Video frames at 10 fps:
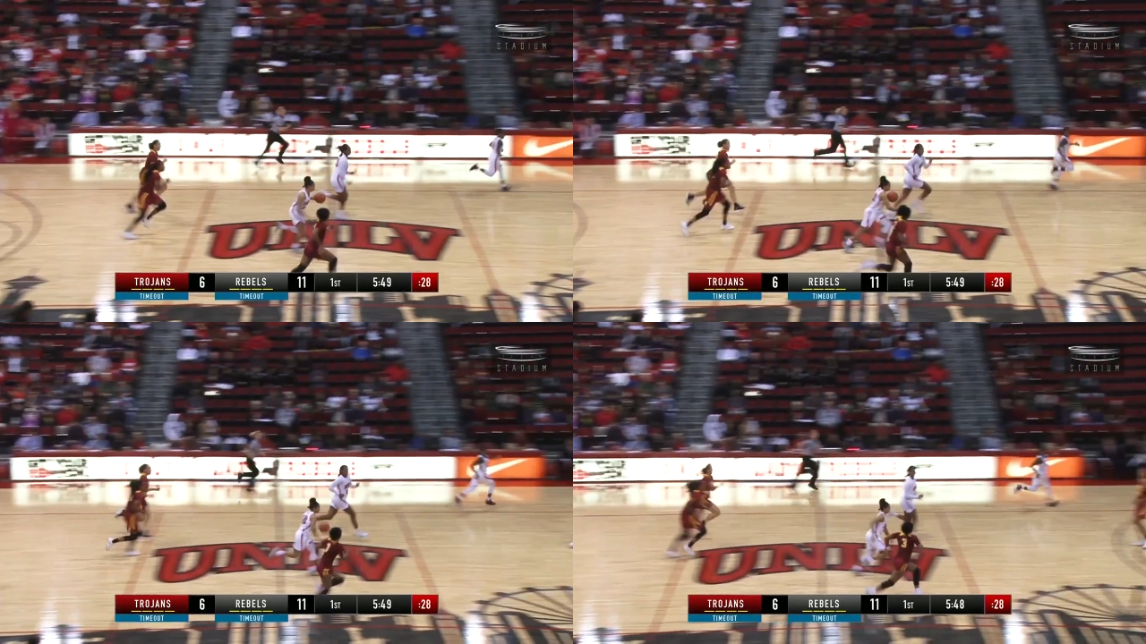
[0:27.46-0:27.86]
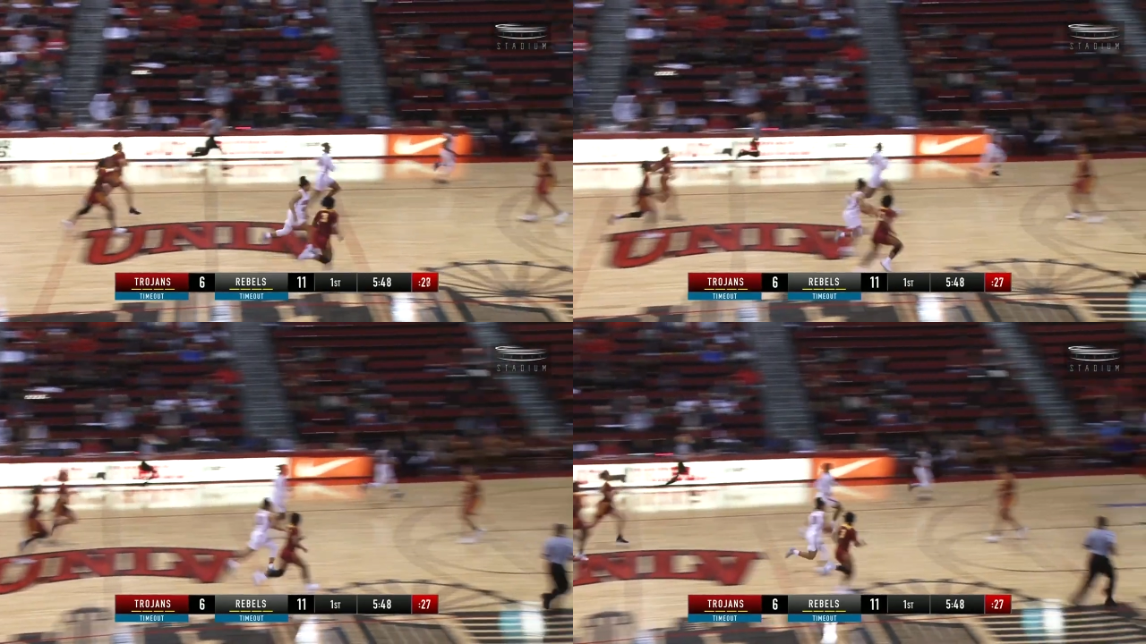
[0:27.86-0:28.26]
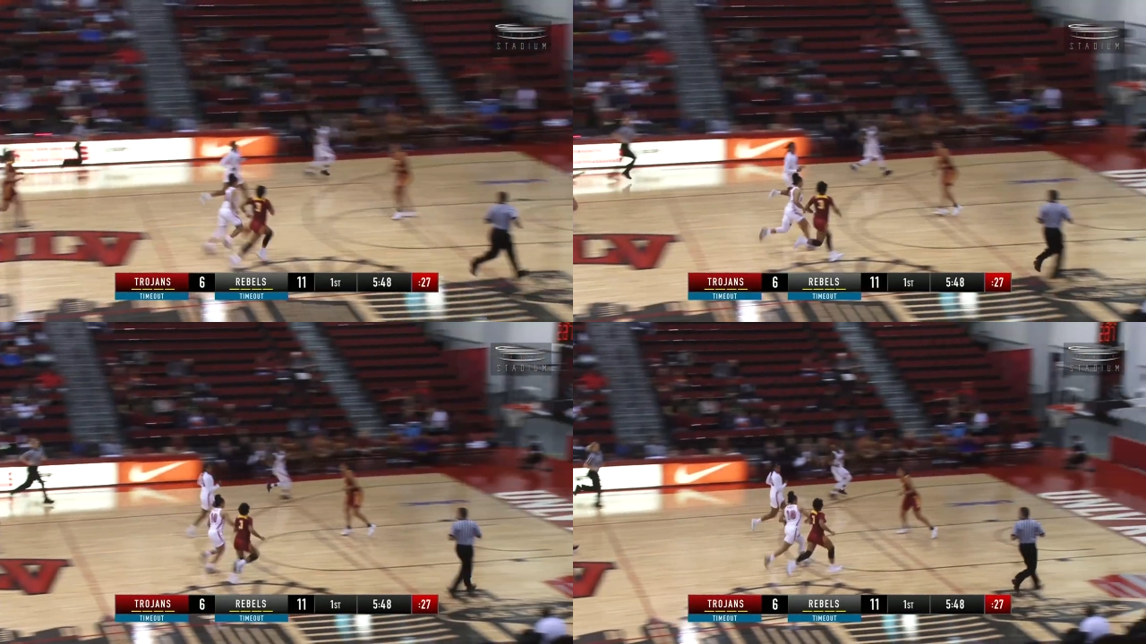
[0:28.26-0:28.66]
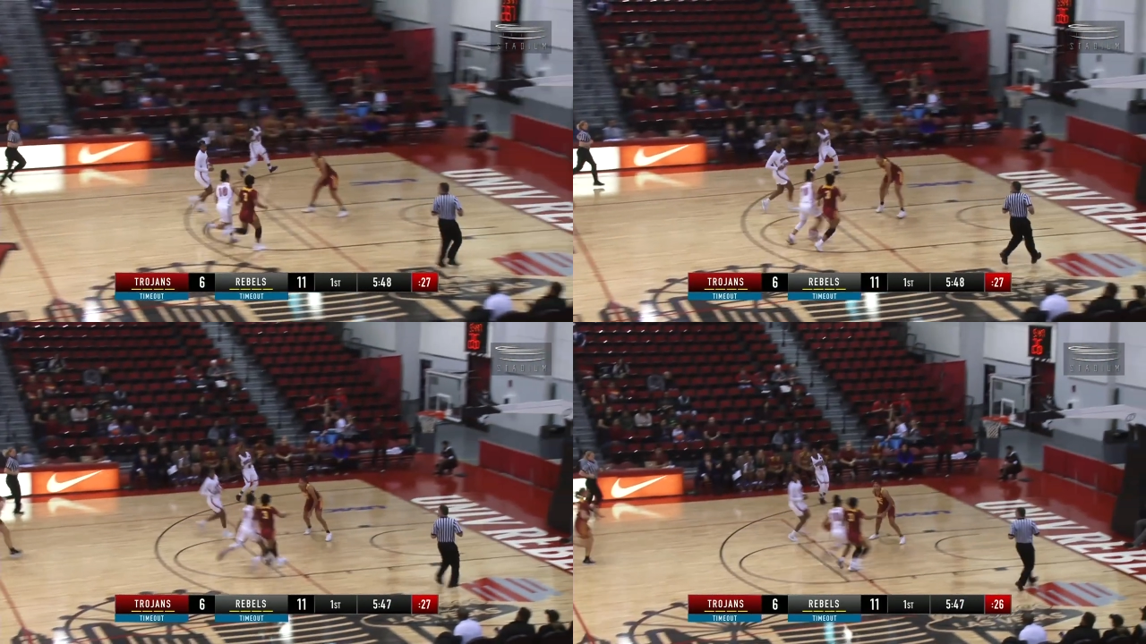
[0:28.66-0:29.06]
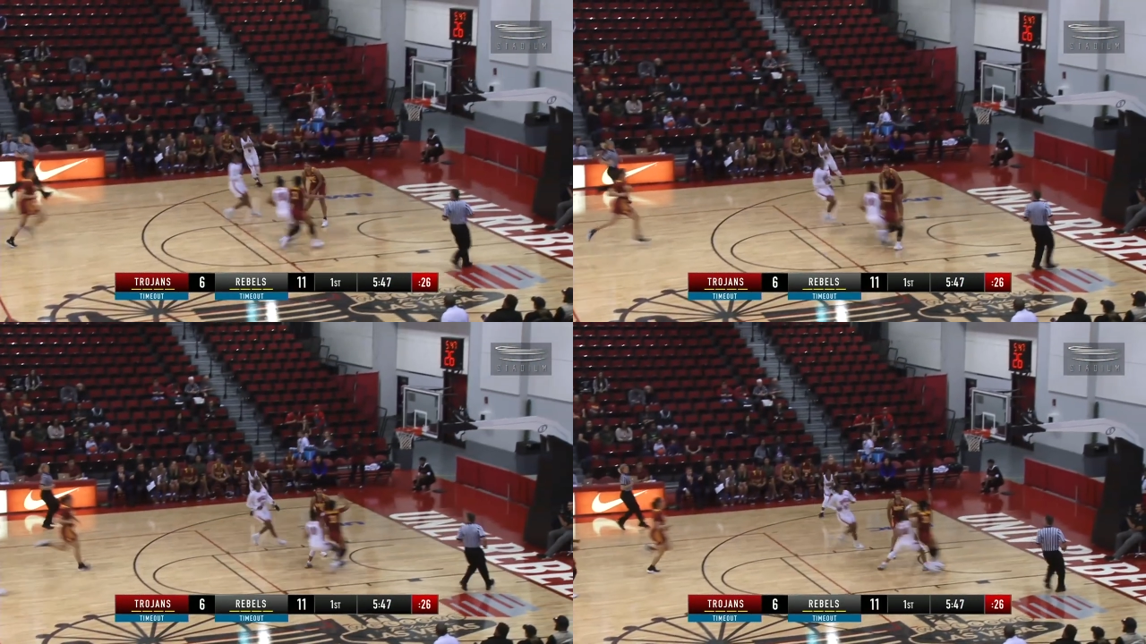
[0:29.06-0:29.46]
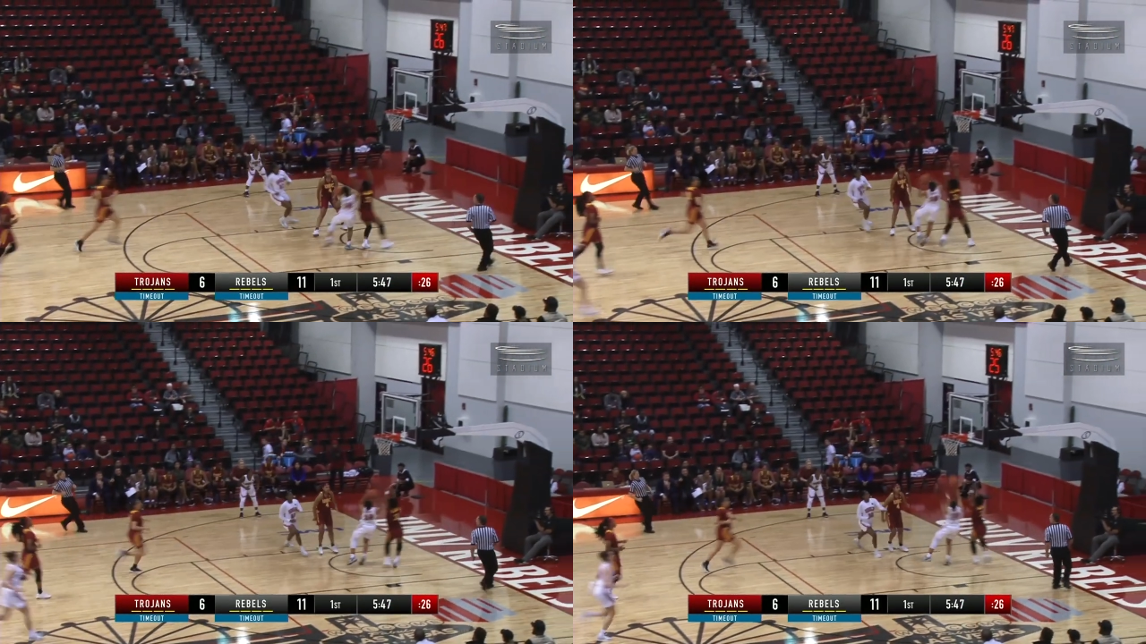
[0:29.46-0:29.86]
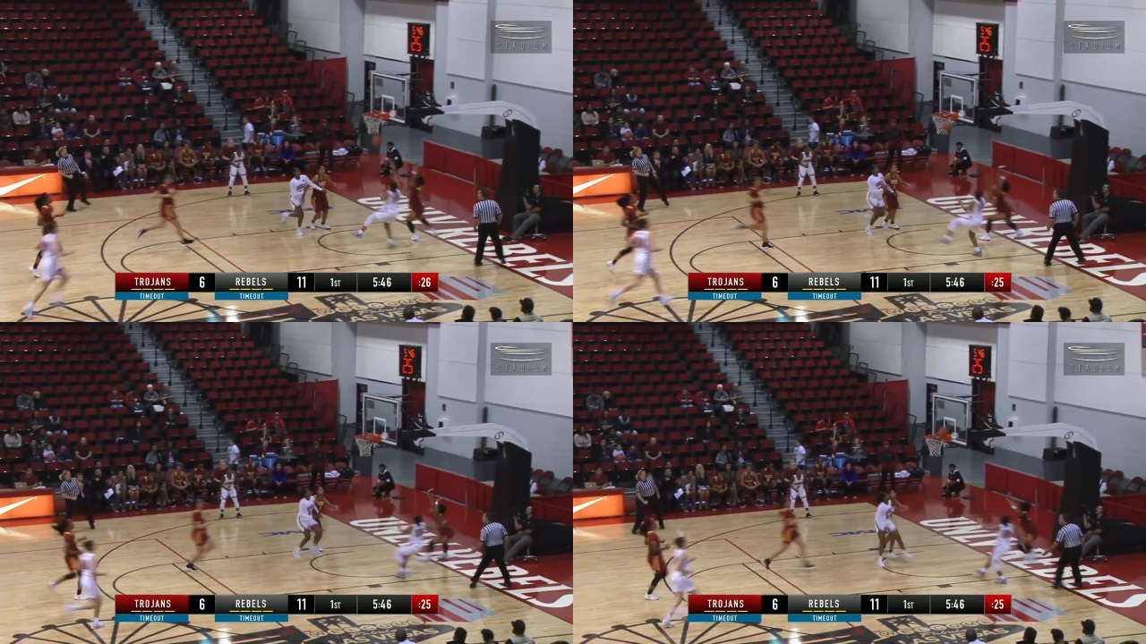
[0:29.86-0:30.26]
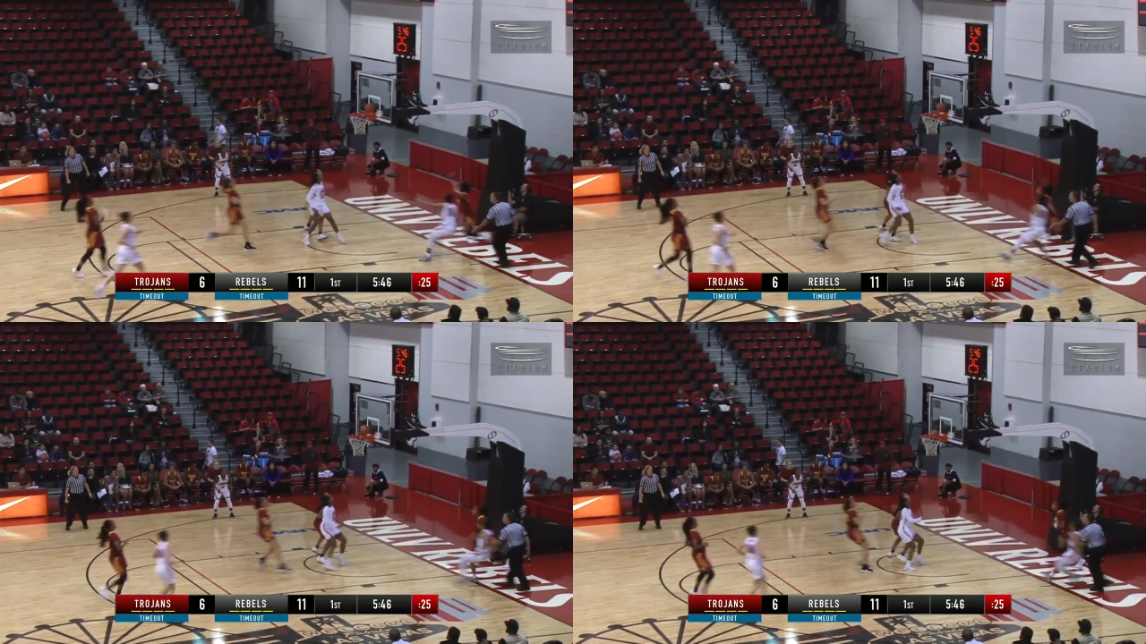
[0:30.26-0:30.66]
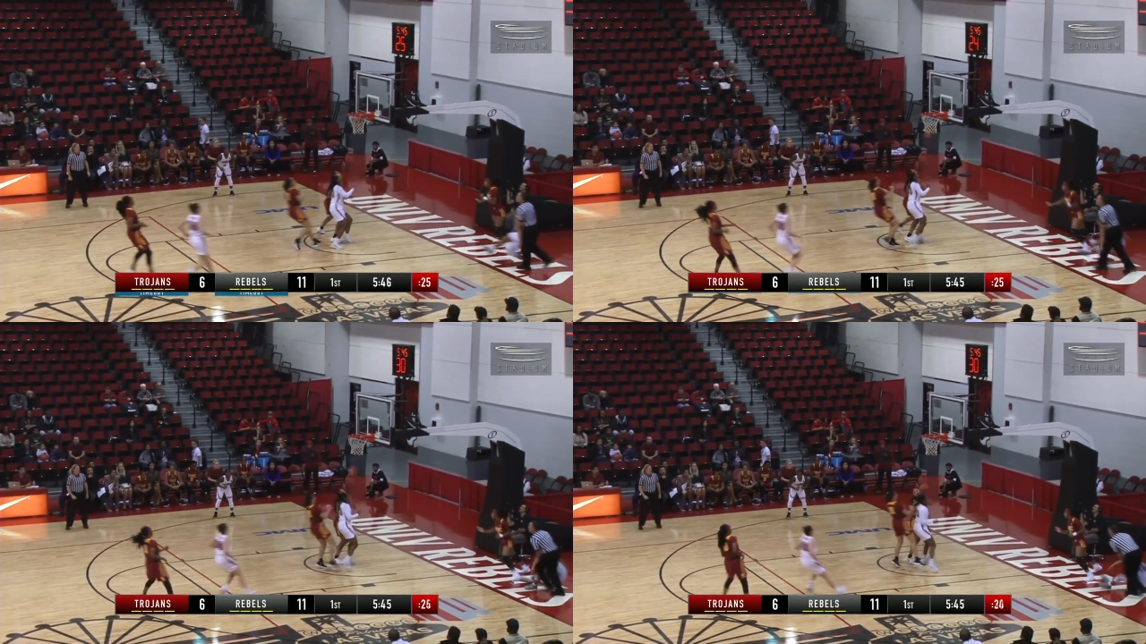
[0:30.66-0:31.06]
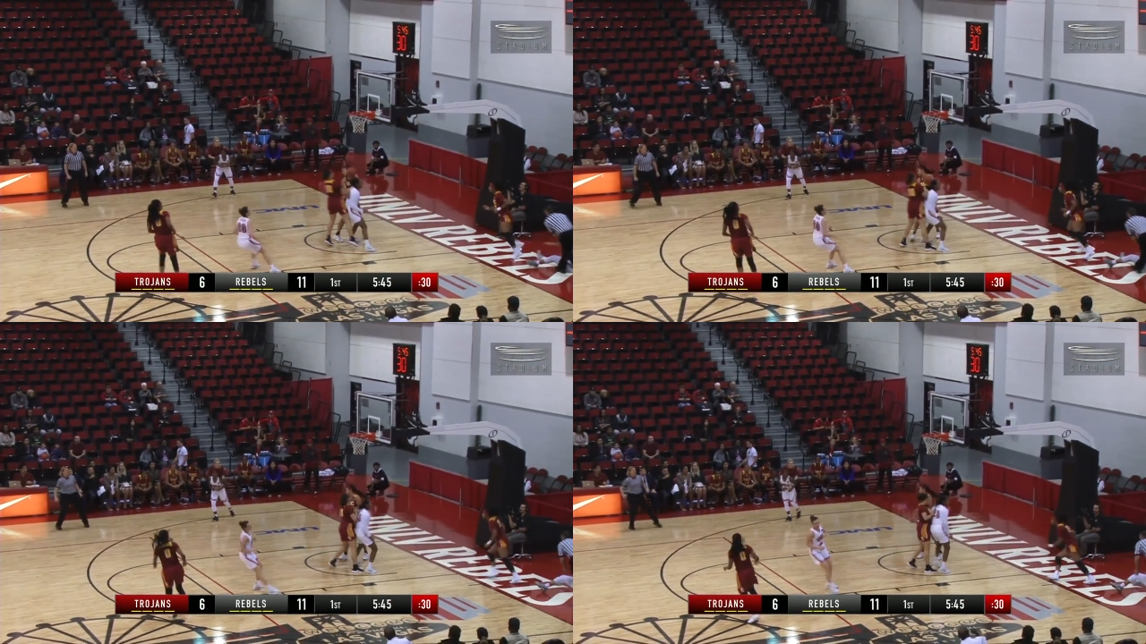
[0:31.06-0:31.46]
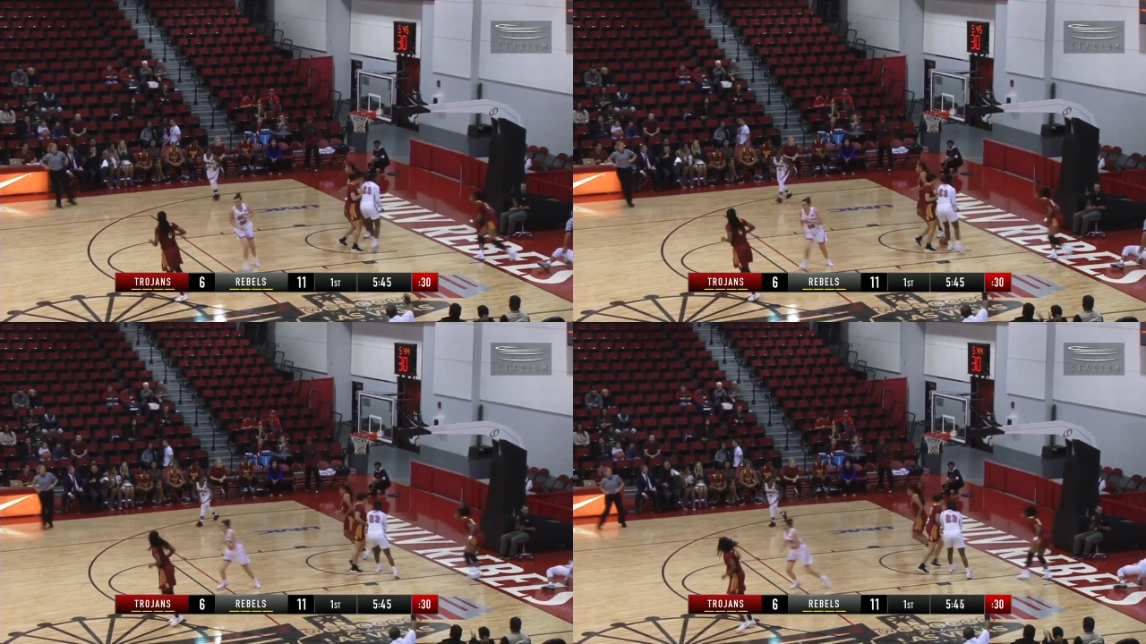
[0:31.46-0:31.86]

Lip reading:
Nobody's mouth can be seen.